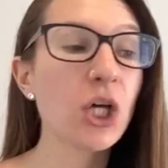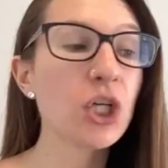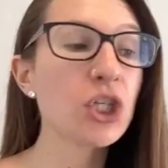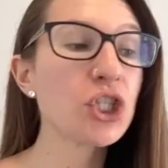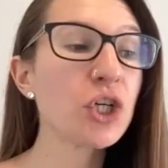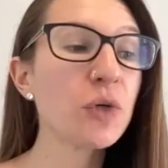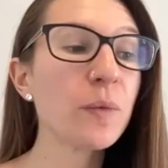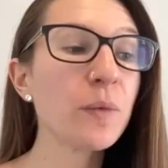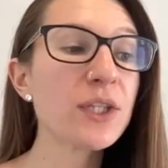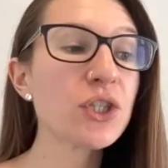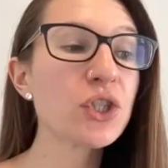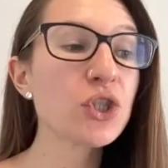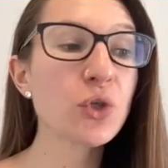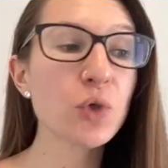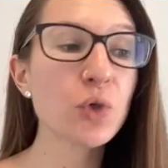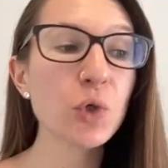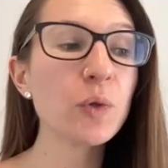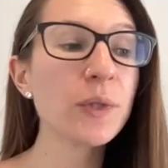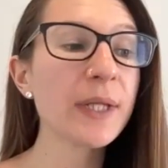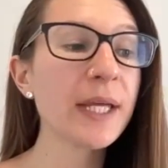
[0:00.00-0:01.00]
She was
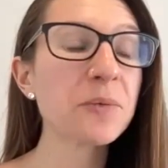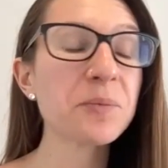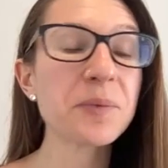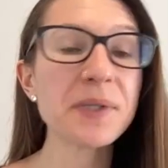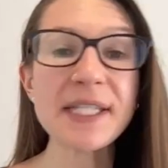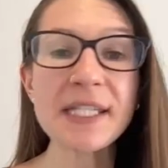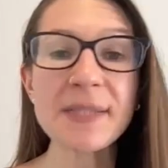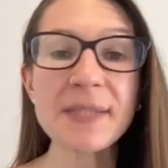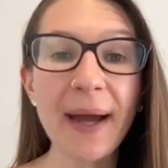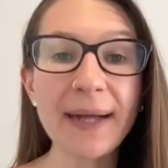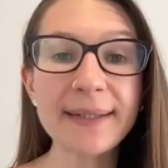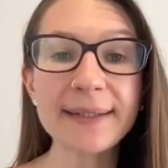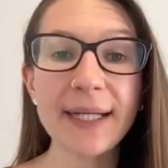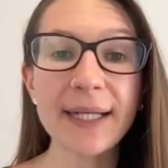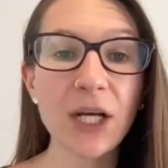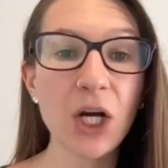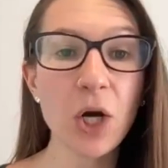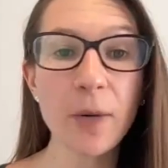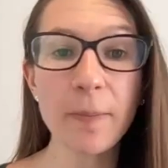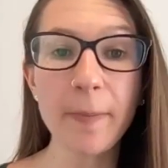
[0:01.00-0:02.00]
truly
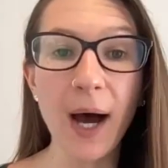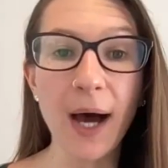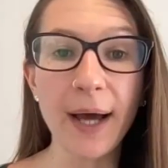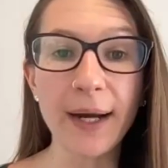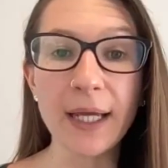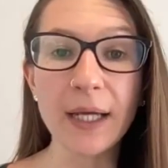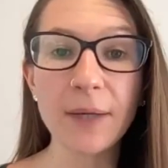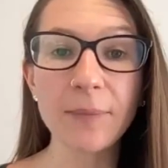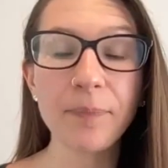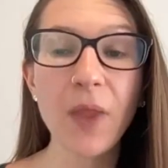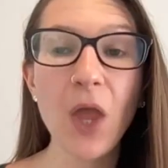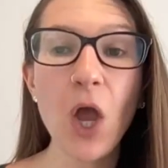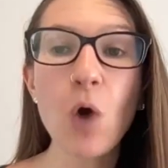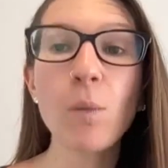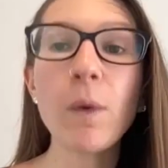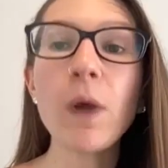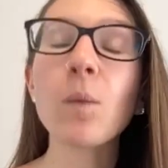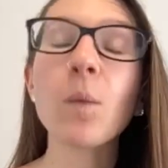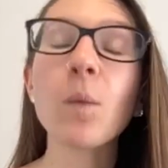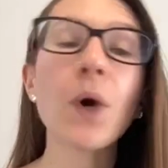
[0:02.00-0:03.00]
respecting her body.
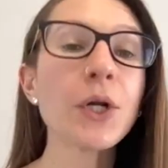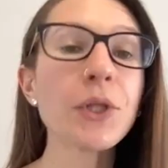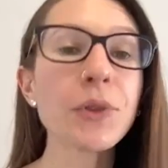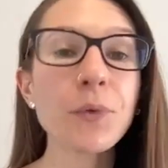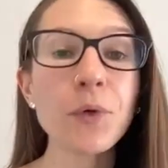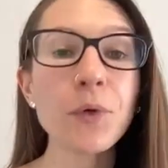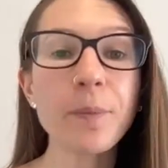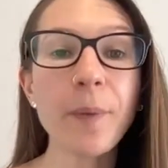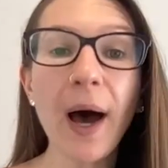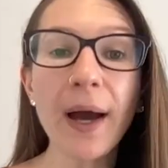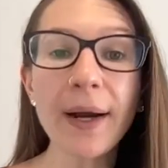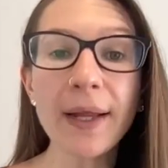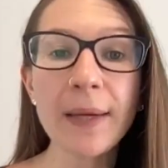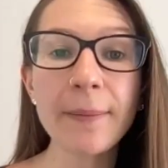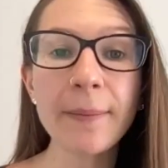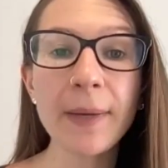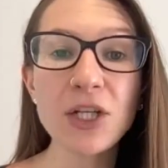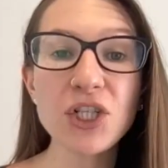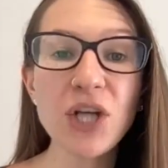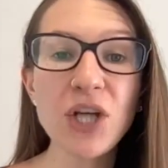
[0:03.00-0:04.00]
We worked through body
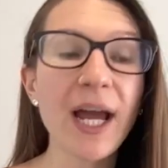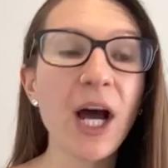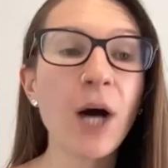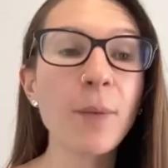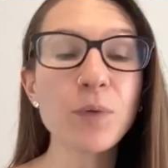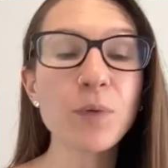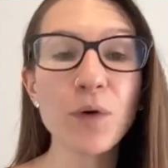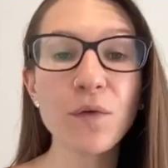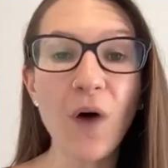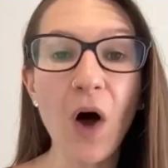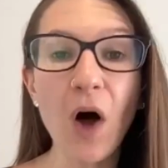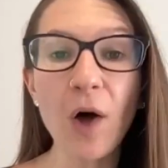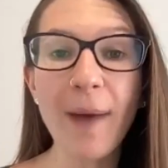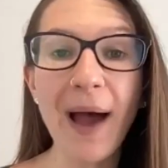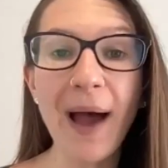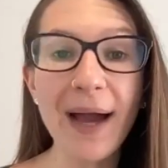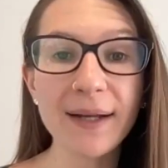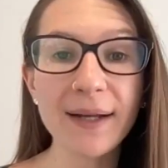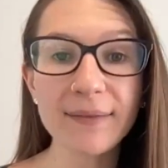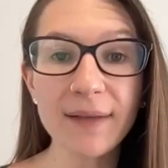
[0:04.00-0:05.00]
image. I helped her fall
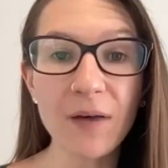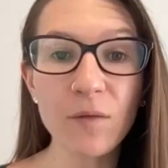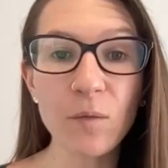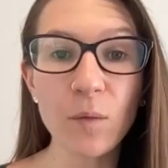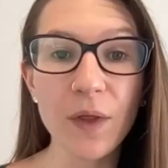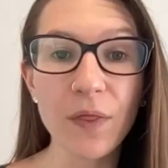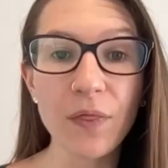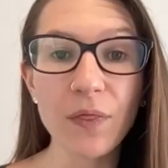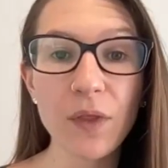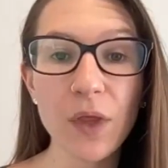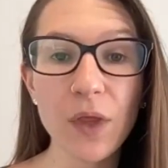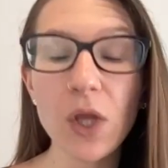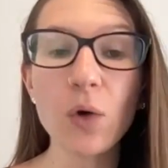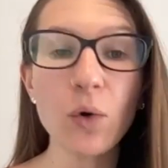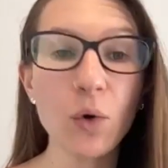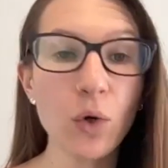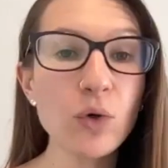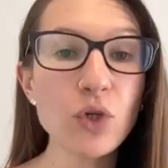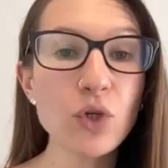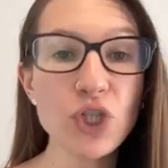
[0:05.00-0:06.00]
back in love with,
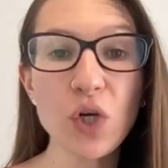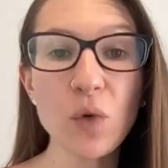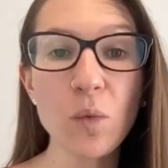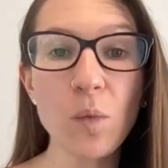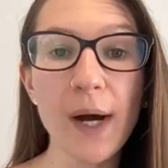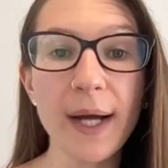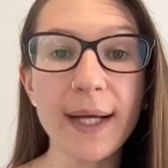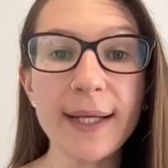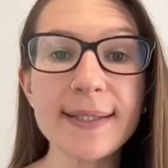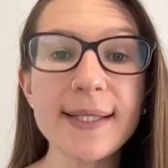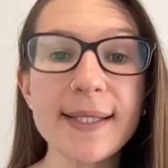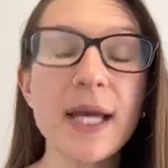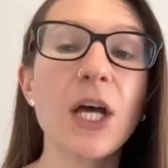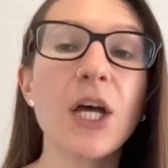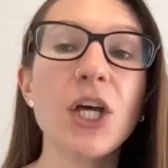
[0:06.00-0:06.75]
who she was.